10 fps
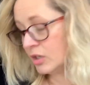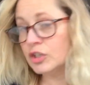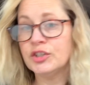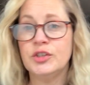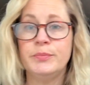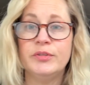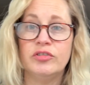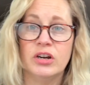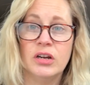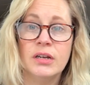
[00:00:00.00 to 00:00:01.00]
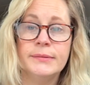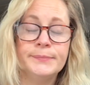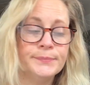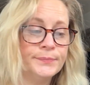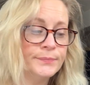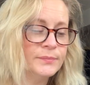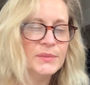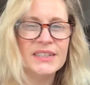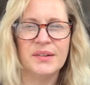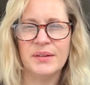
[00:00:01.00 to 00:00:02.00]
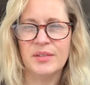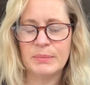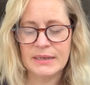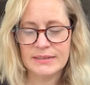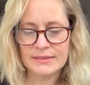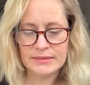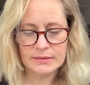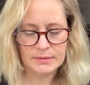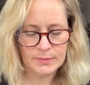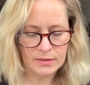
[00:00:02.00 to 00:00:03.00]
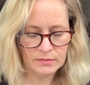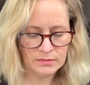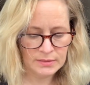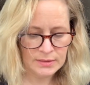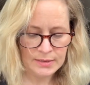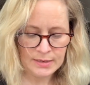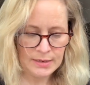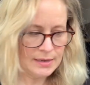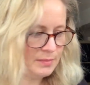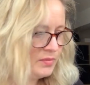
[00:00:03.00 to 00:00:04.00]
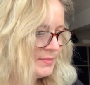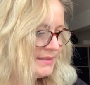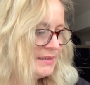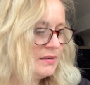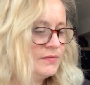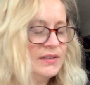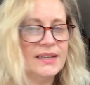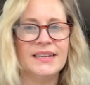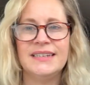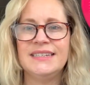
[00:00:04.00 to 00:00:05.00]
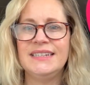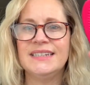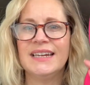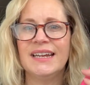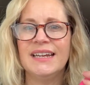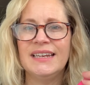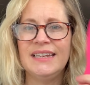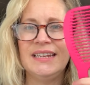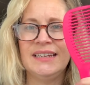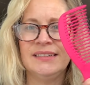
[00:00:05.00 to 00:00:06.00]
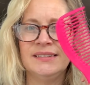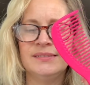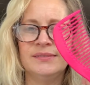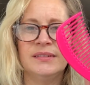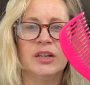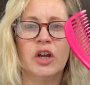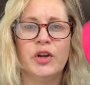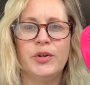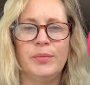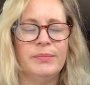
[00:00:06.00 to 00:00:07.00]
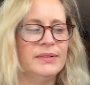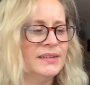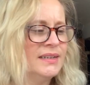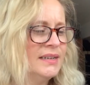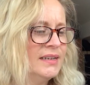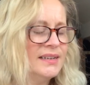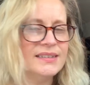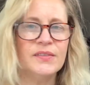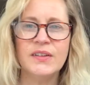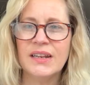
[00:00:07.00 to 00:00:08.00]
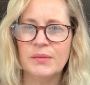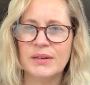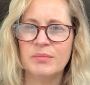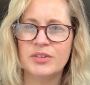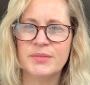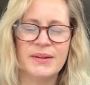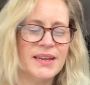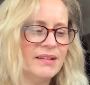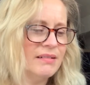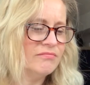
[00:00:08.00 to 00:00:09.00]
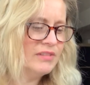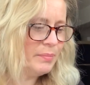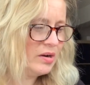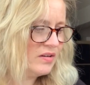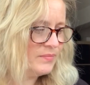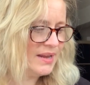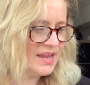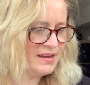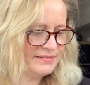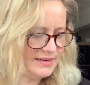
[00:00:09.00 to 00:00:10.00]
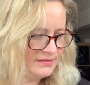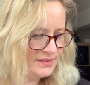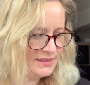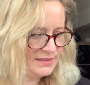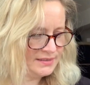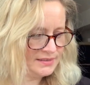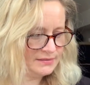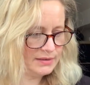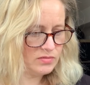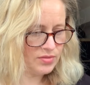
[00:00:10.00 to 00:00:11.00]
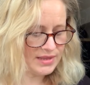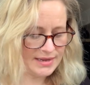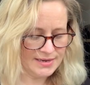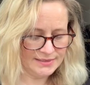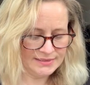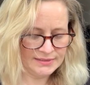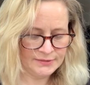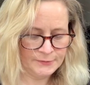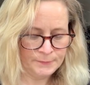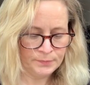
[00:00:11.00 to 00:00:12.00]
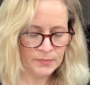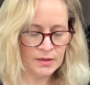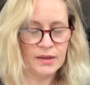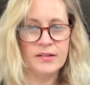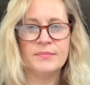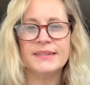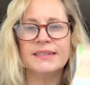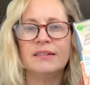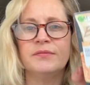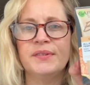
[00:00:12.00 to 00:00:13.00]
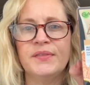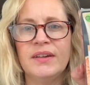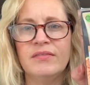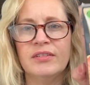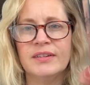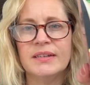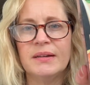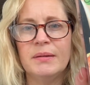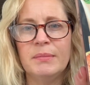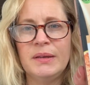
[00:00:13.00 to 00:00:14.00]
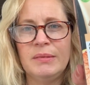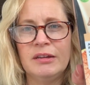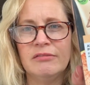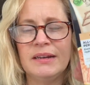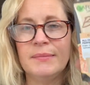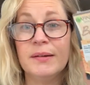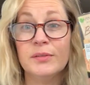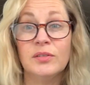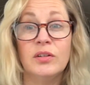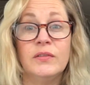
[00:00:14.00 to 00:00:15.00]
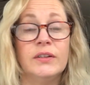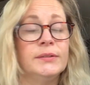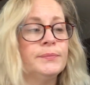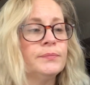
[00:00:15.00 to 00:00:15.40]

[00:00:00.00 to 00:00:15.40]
Superdrug. We did go in other places as well. And I bought myself like a detangly comb because I feel like when I brush my hair, I rip half my hair out. So I got that. I got myself my favourite, a BB cream. That was on offer.